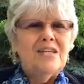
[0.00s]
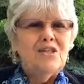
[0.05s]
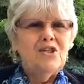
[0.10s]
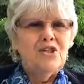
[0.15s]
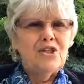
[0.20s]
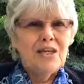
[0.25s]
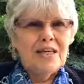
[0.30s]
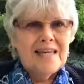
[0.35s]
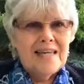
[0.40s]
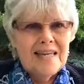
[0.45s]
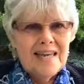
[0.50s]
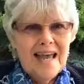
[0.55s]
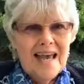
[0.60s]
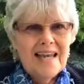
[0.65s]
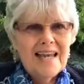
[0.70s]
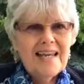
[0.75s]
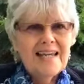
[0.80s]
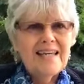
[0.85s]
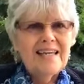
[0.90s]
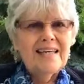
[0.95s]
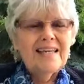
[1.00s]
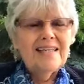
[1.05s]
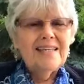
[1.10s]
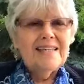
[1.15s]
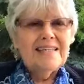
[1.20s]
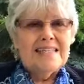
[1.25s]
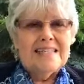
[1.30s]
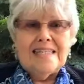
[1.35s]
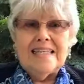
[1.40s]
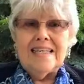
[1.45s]
genetic
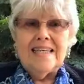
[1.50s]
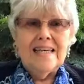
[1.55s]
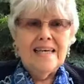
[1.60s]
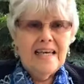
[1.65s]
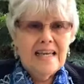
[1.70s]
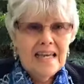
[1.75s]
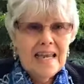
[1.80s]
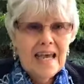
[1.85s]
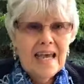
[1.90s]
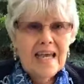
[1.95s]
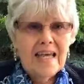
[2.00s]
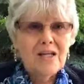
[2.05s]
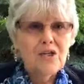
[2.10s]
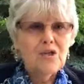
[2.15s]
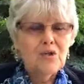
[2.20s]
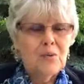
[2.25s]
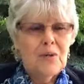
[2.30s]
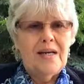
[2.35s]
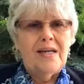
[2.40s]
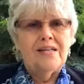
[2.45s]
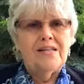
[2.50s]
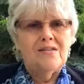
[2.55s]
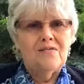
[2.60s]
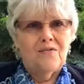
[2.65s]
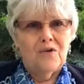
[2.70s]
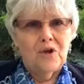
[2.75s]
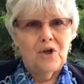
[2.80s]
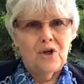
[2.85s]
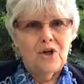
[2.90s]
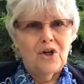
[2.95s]
DNA
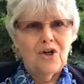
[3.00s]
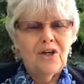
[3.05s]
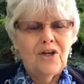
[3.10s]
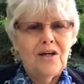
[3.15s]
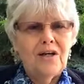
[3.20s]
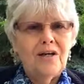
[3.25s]
transfer